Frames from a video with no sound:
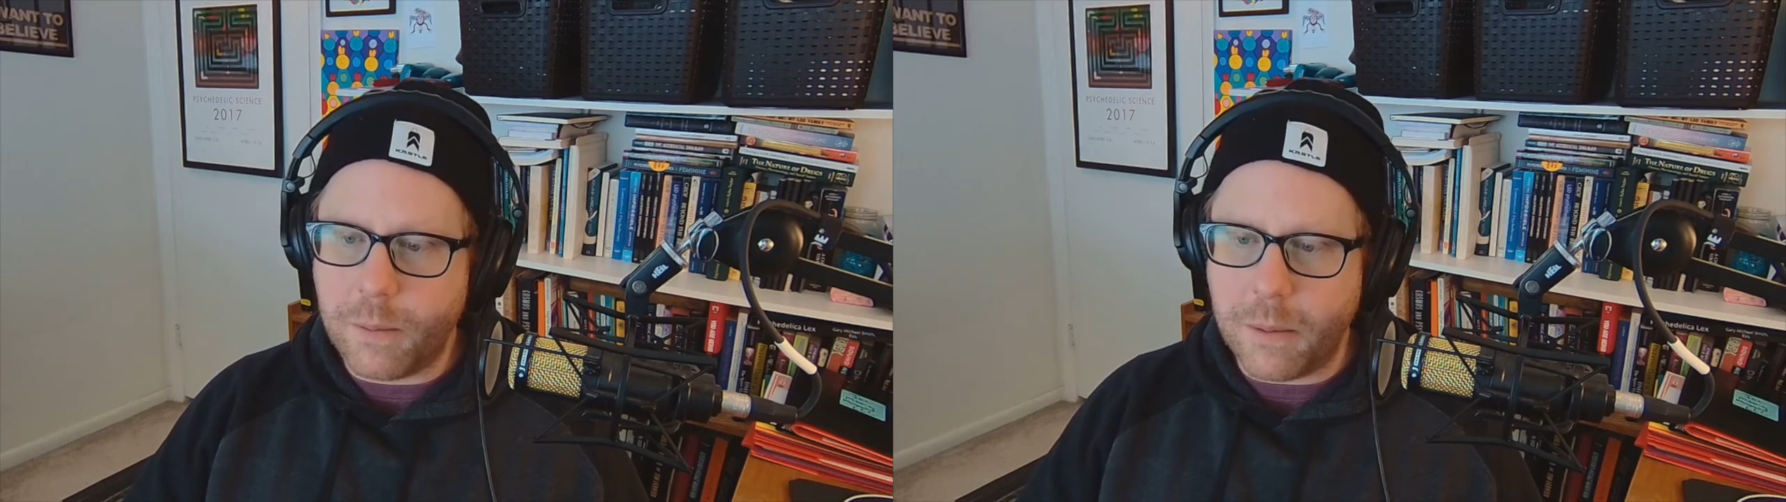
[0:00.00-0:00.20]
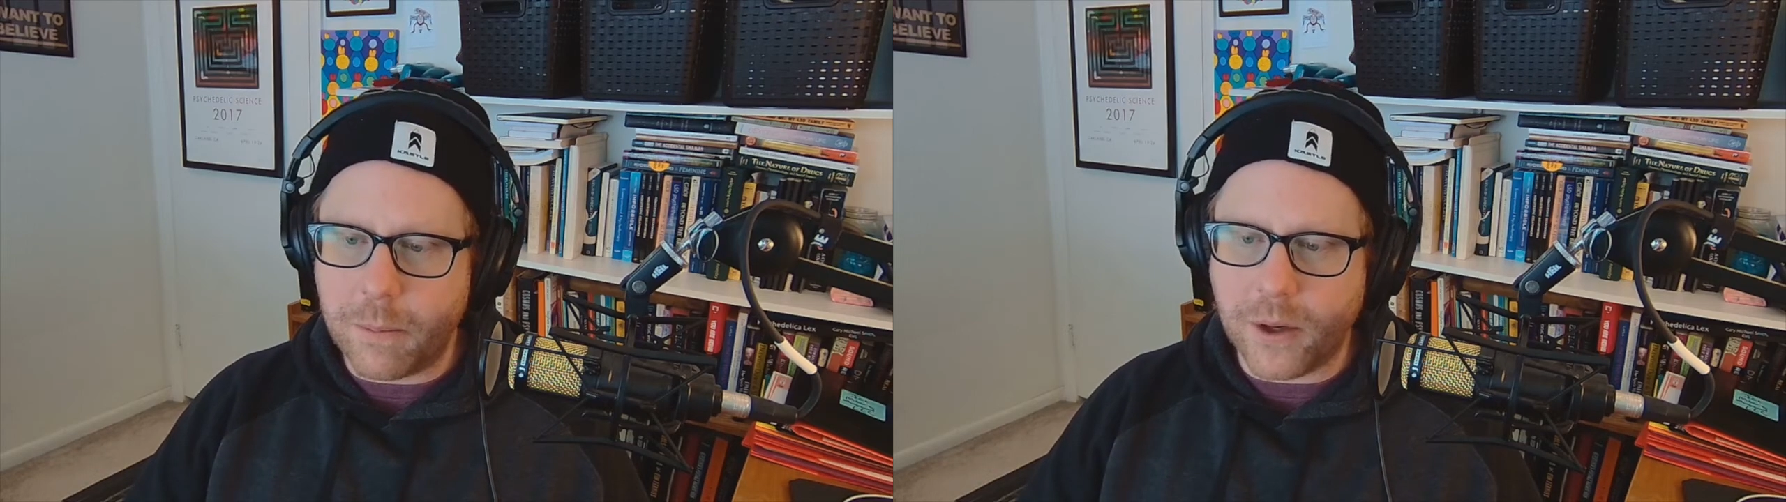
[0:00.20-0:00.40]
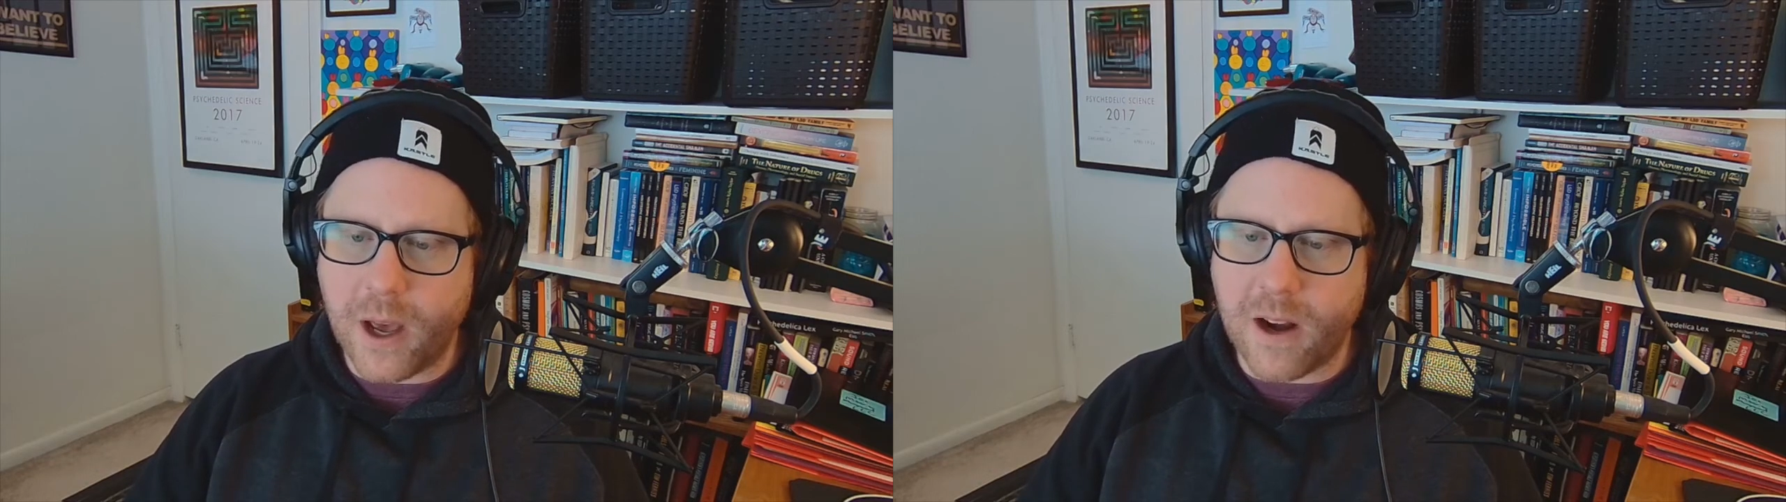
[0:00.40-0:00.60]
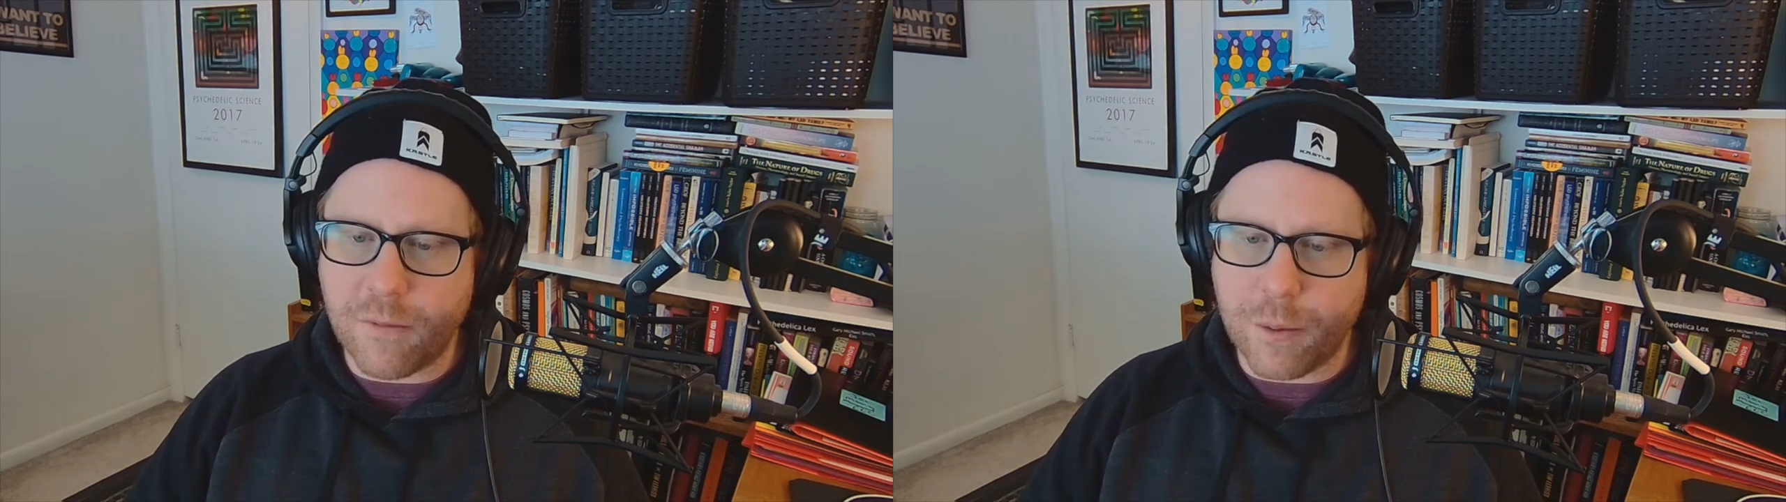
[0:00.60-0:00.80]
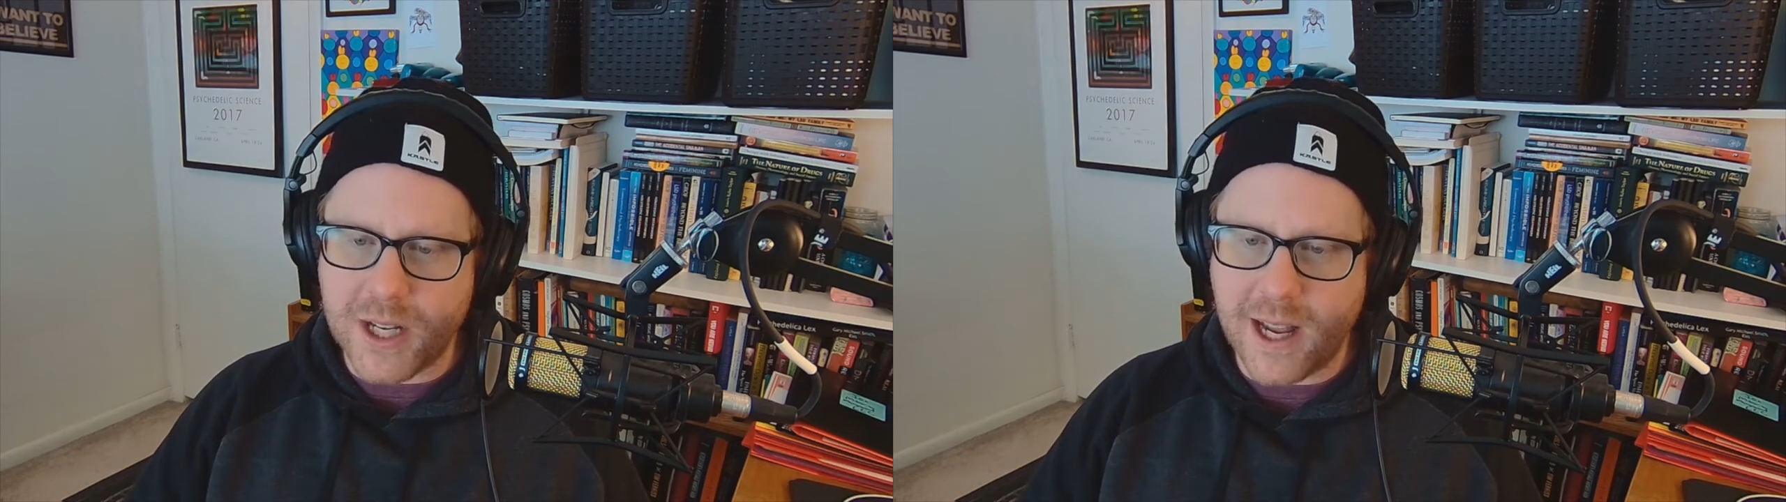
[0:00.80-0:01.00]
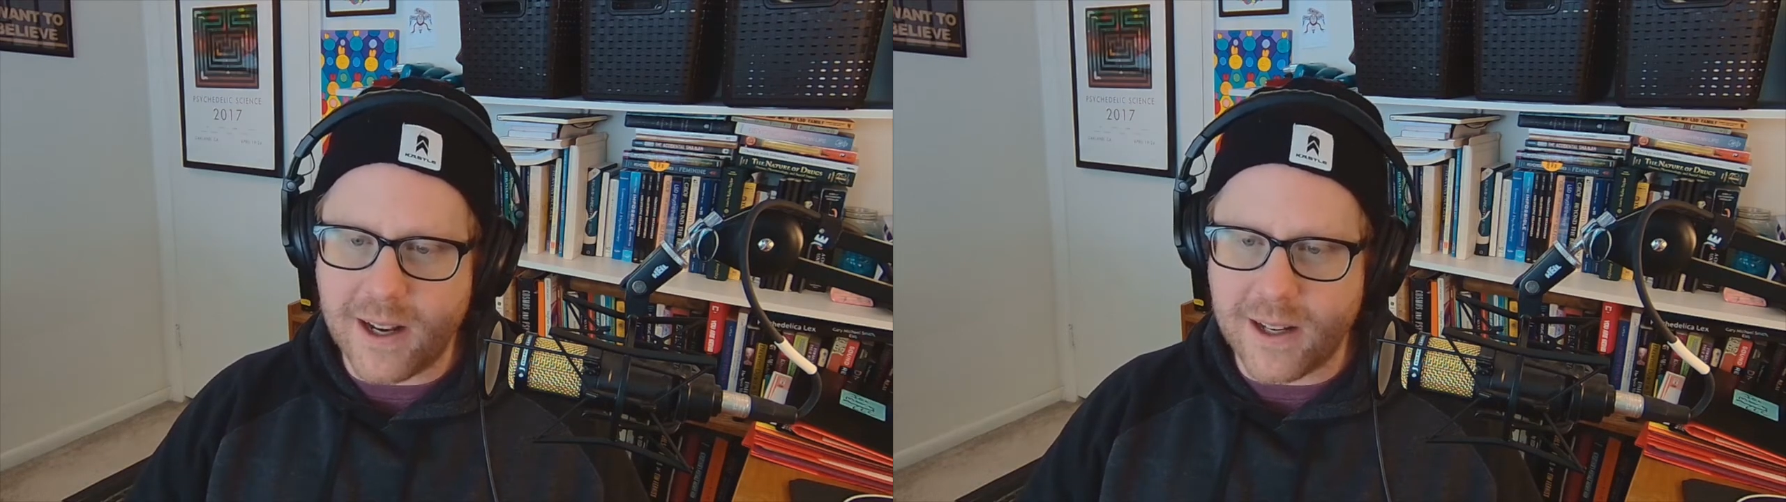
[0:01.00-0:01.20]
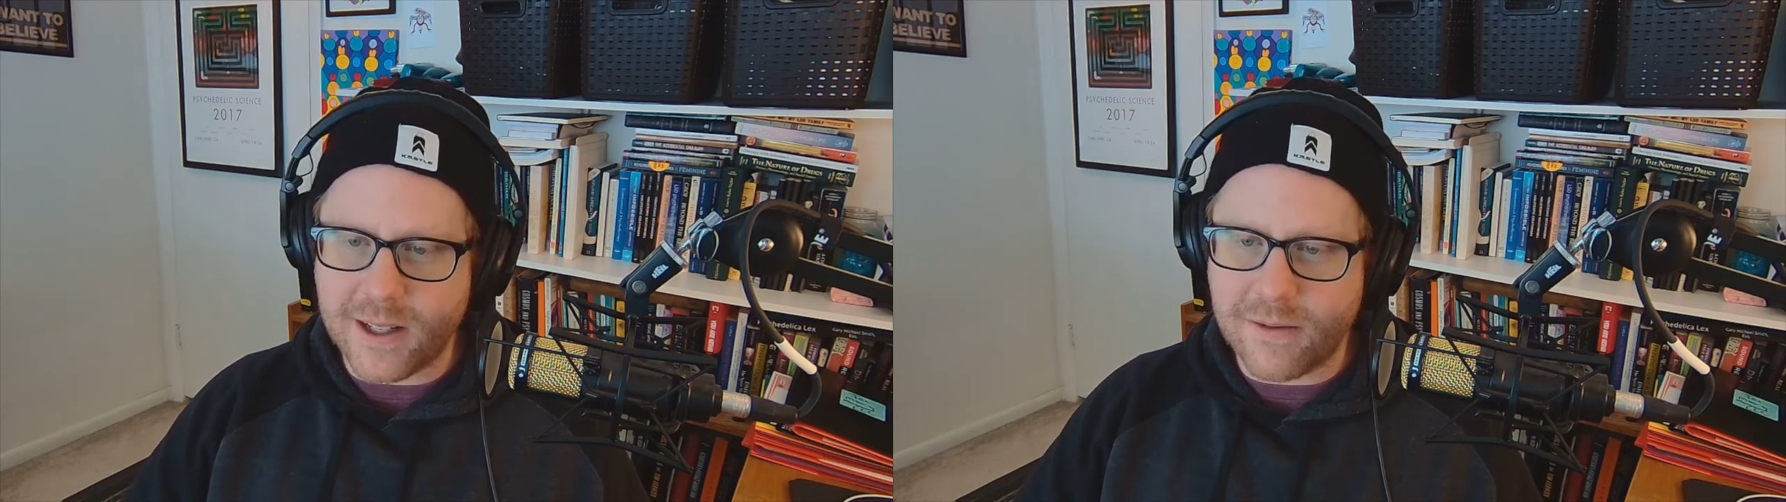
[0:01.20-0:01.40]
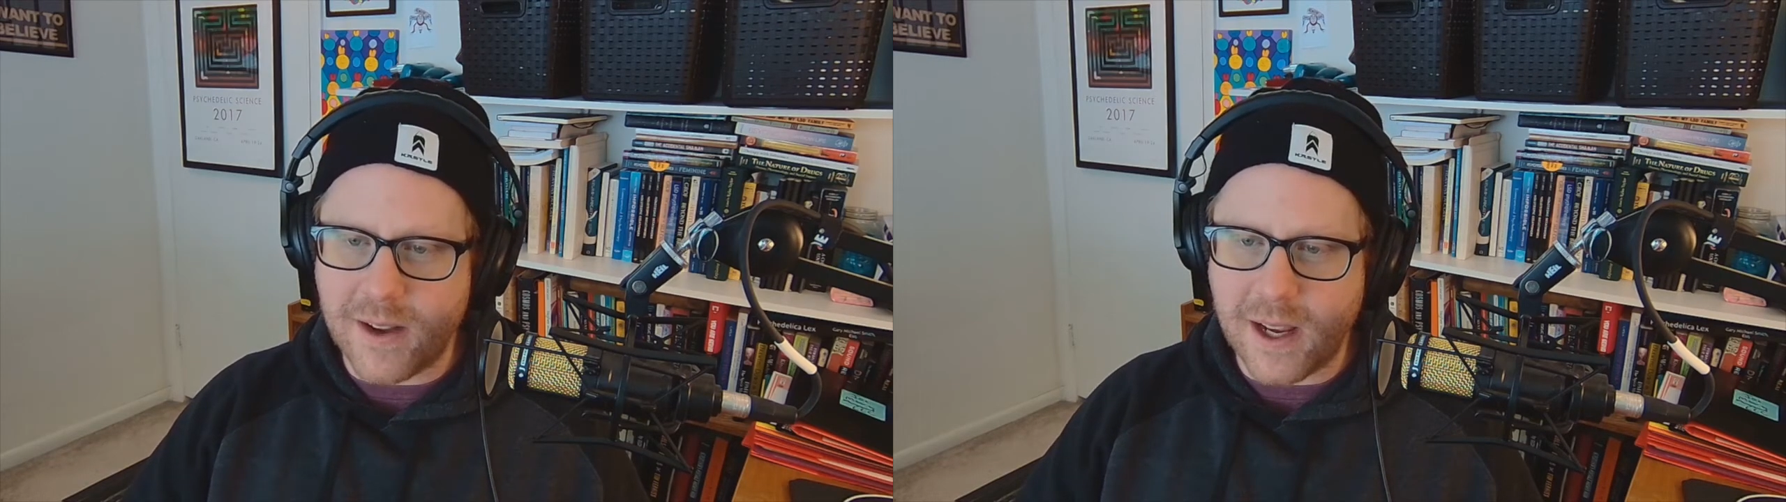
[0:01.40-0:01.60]
people kind of pretend
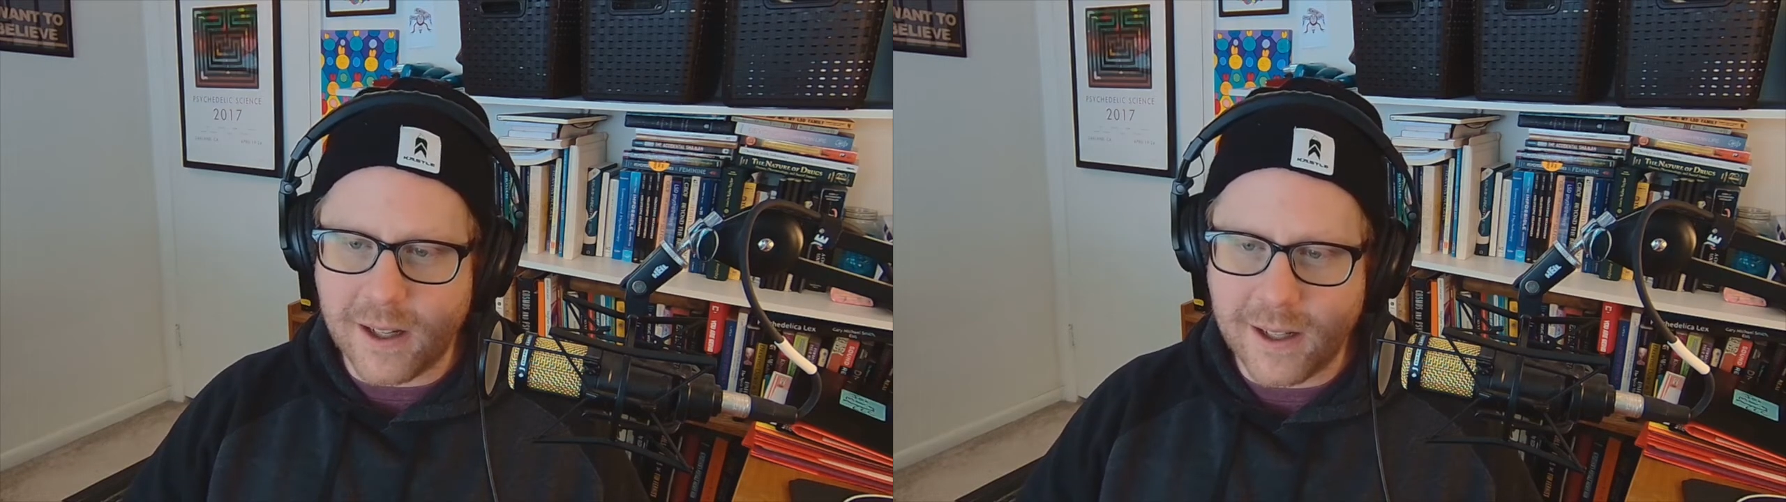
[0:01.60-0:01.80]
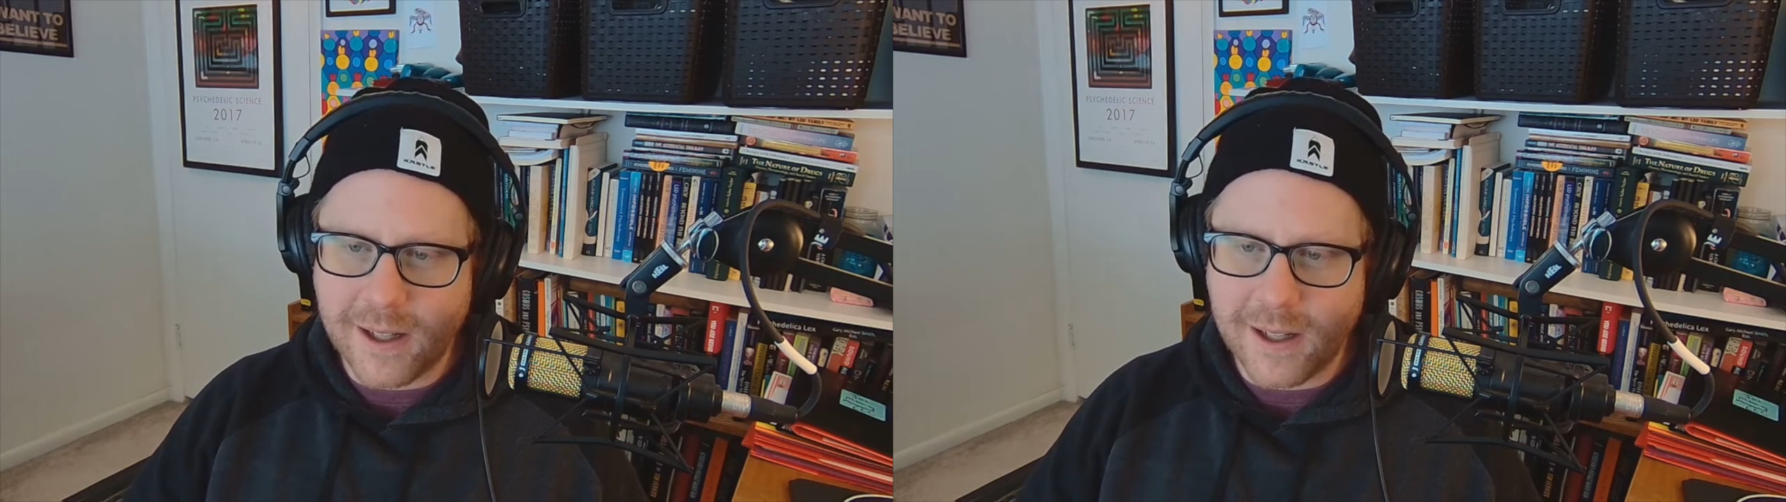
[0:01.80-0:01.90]
it's fake